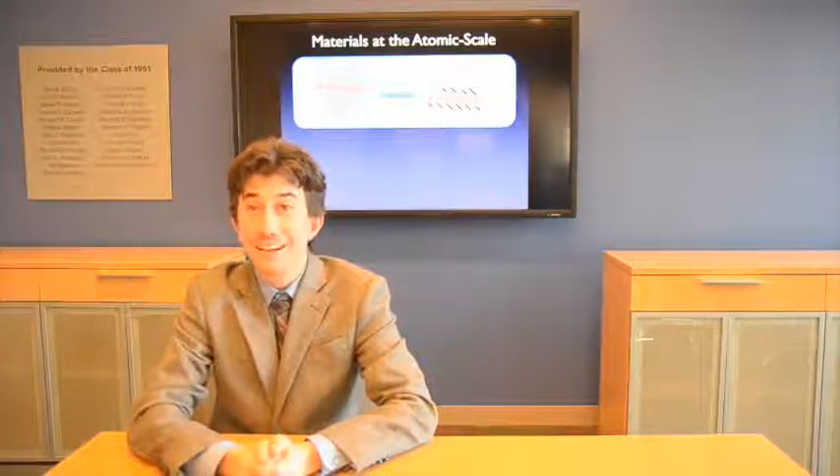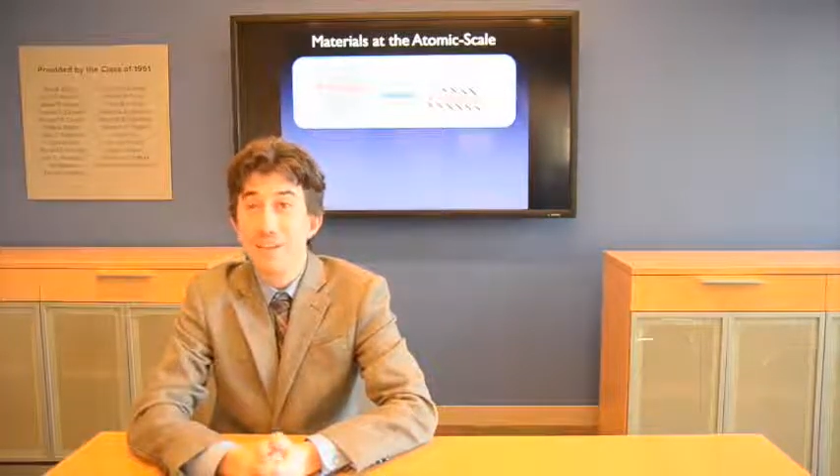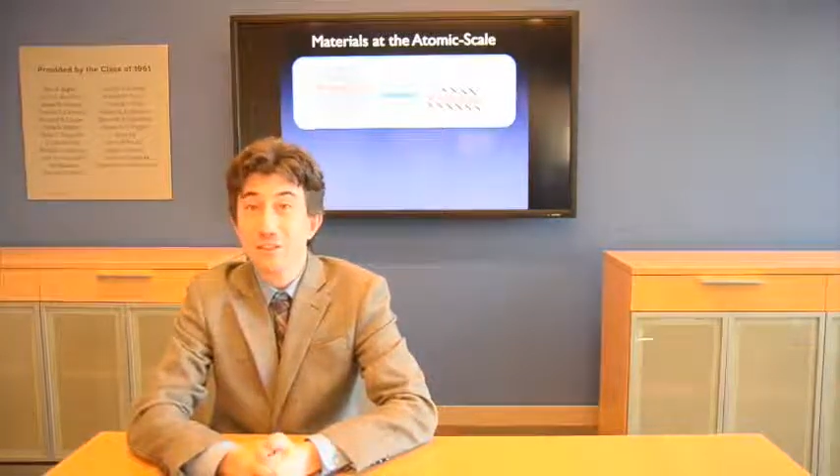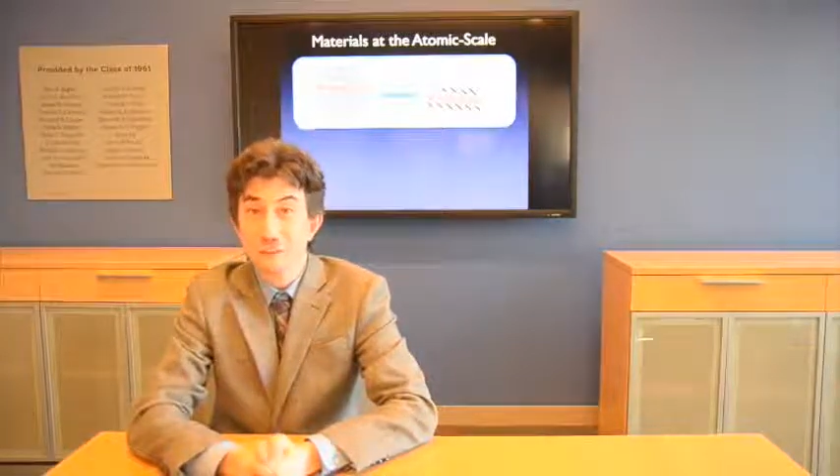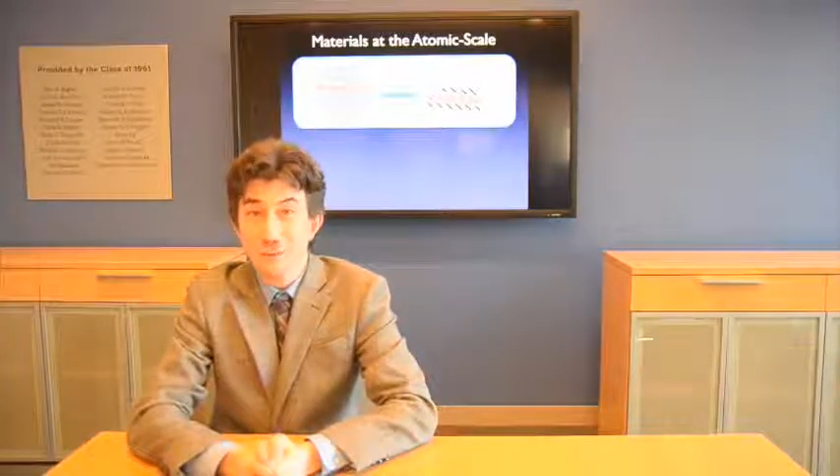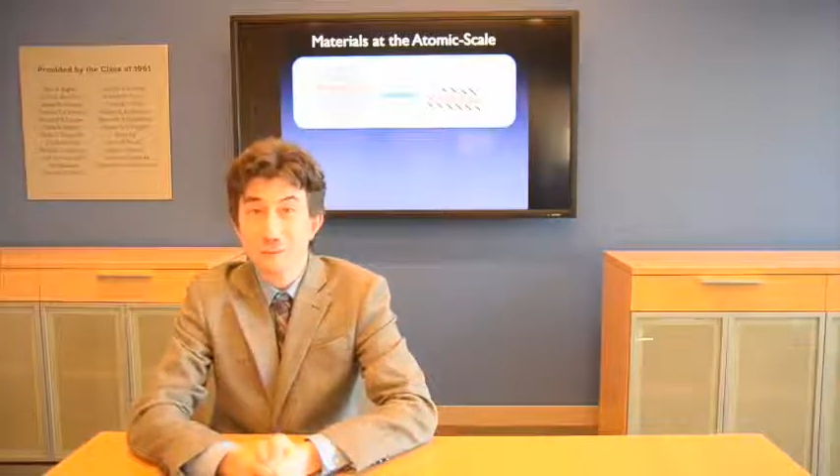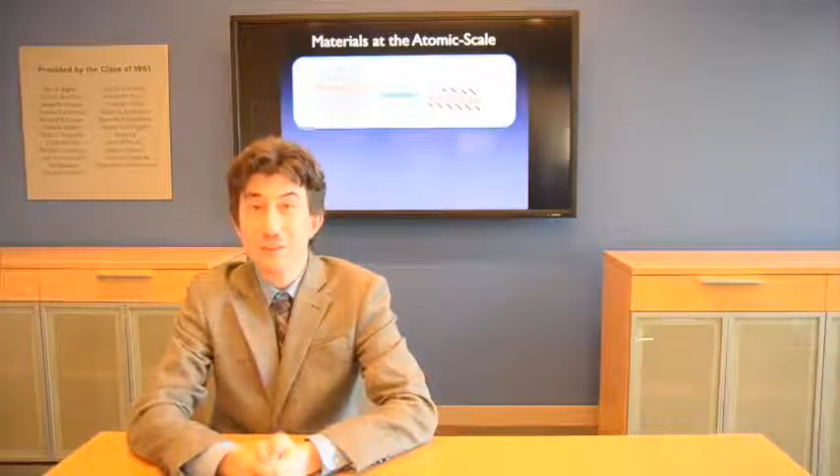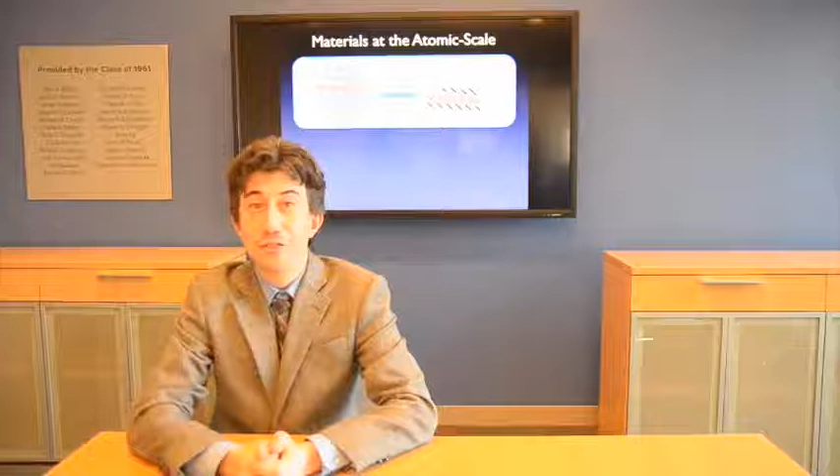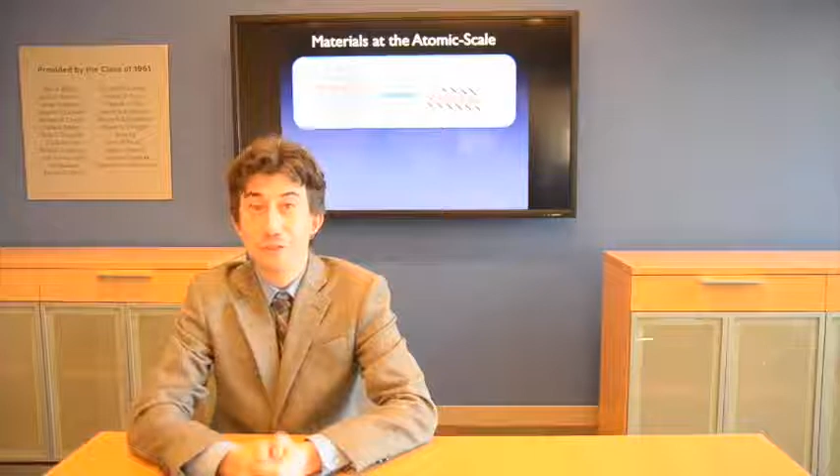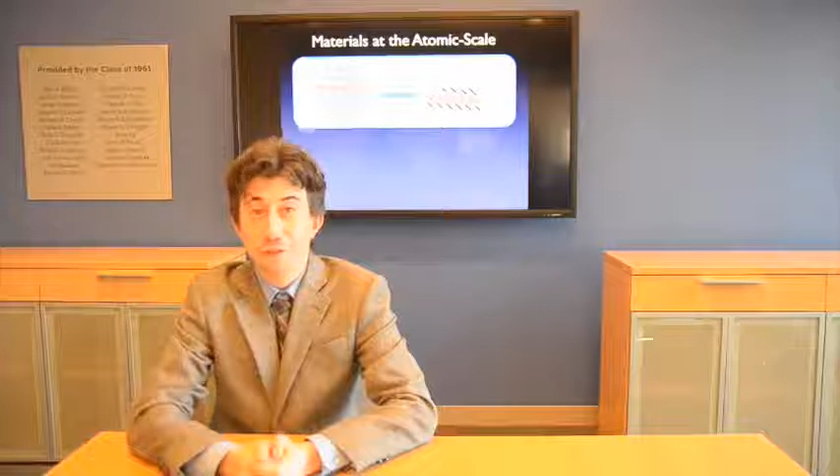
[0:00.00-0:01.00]
and
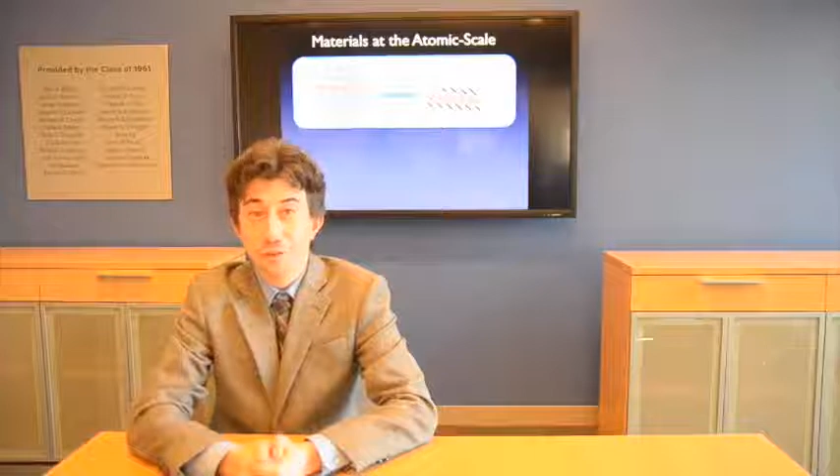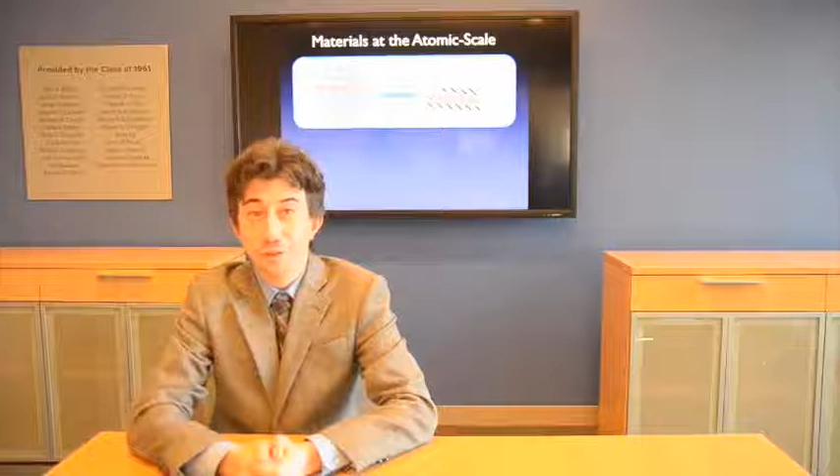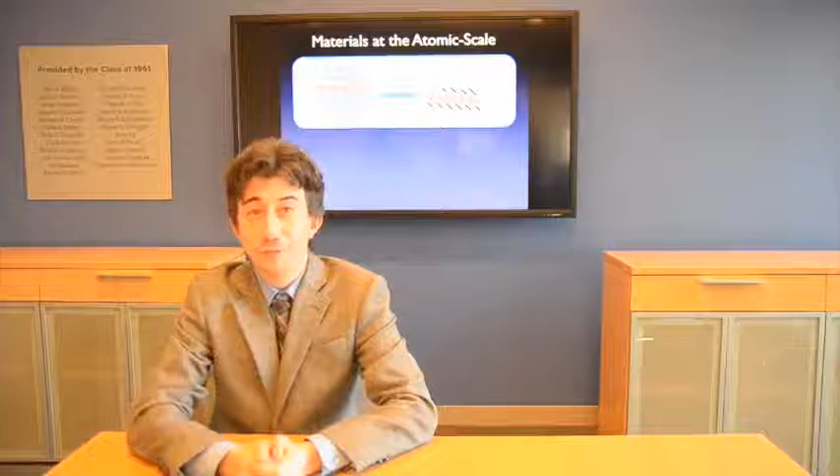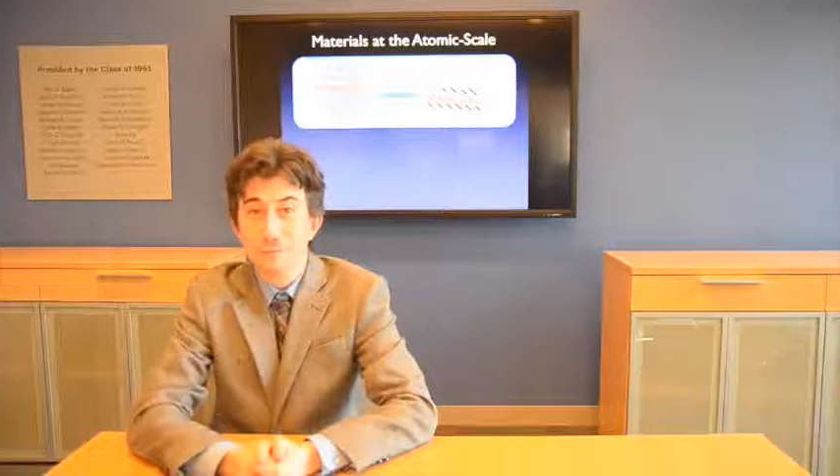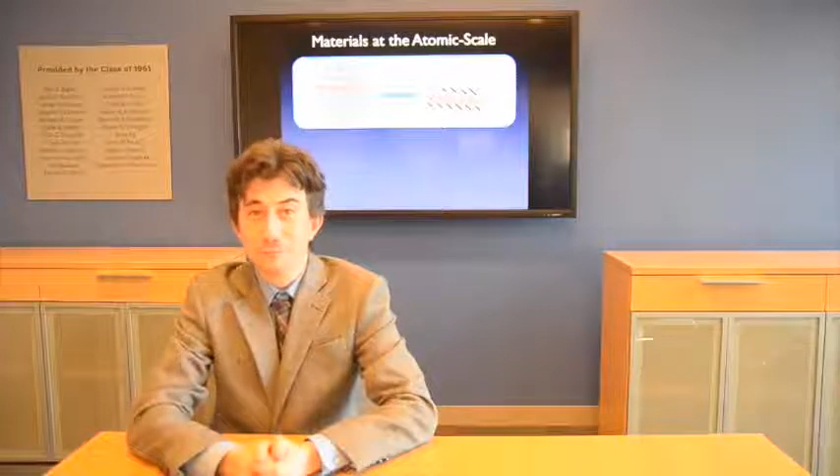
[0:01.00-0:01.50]
thinner.